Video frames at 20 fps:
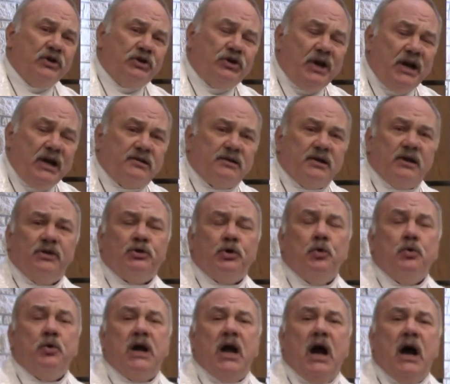Jesus
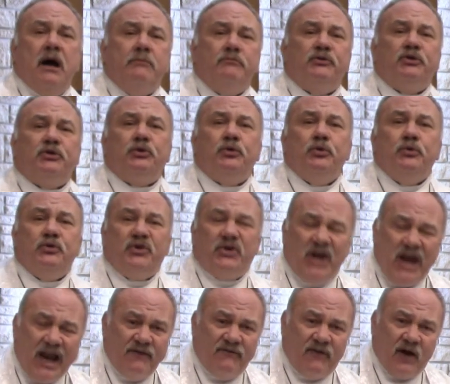who comes to
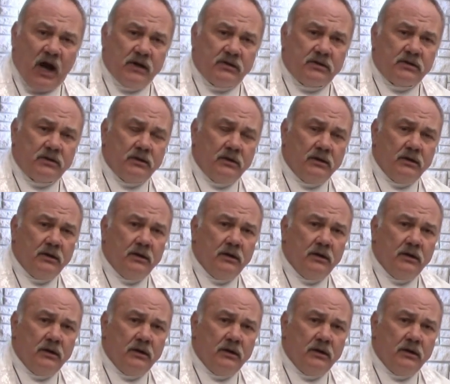save us.